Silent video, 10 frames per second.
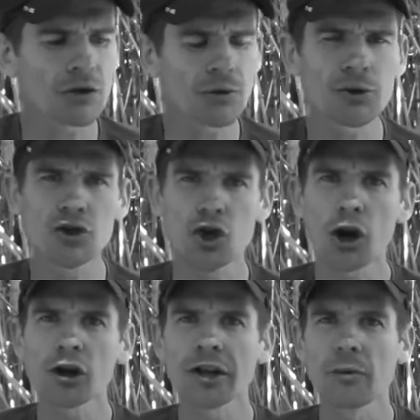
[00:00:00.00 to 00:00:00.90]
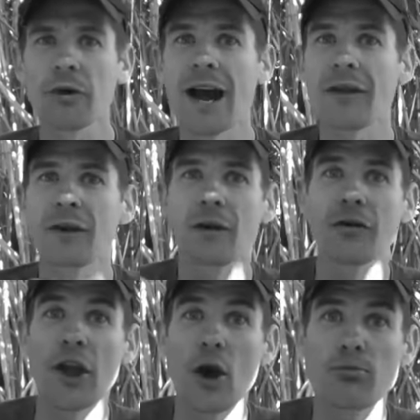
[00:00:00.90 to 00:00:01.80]
almost chocolatey without the
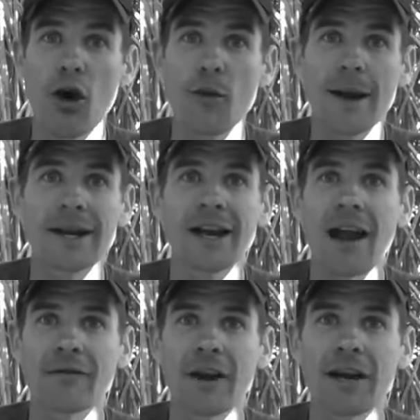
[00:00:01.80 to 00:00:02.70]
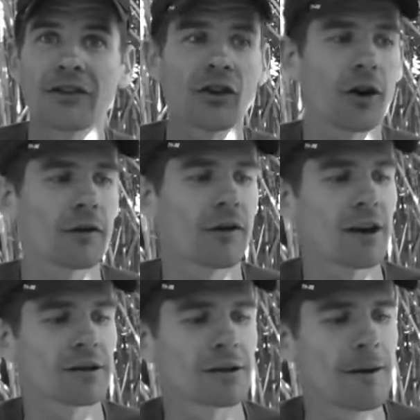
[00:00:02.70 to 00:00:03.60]
theobromine caffeine side
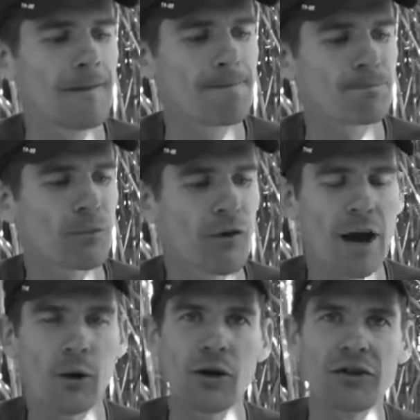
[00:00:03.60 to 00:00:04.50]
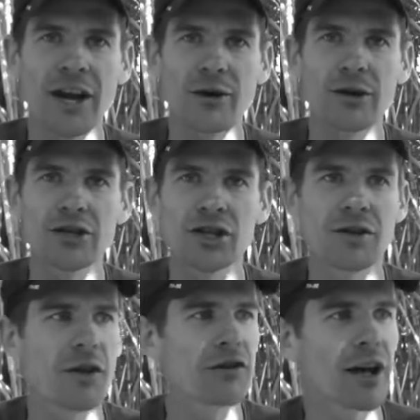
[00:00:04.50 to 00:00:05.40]
effects. Without all the dairy
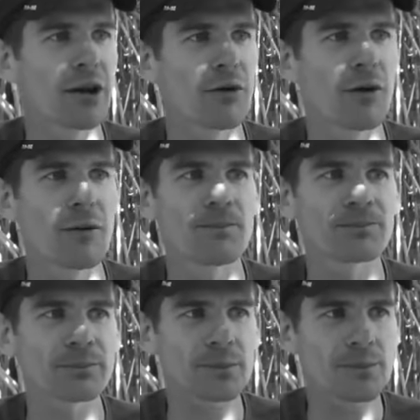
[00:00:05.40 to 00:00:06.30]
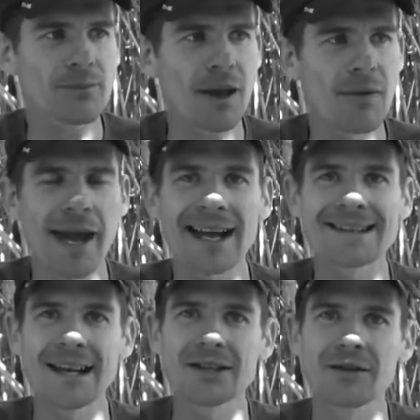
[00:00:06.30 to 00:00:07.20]
shit in Nutella and the
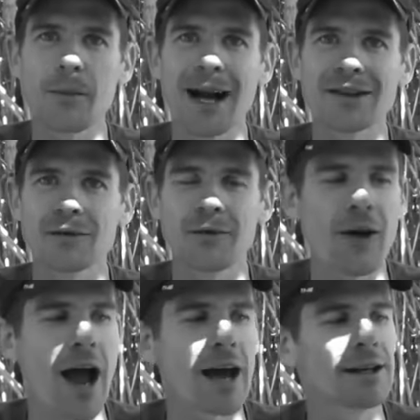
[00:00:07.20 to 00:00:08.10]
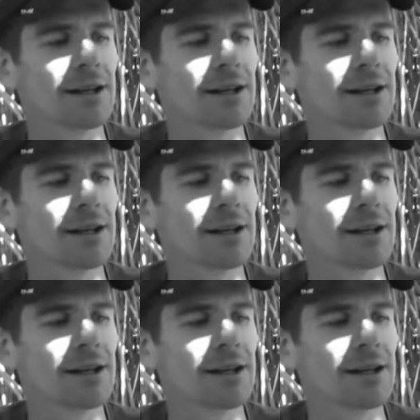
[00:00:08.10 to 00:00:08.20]
excessive amounts of fat.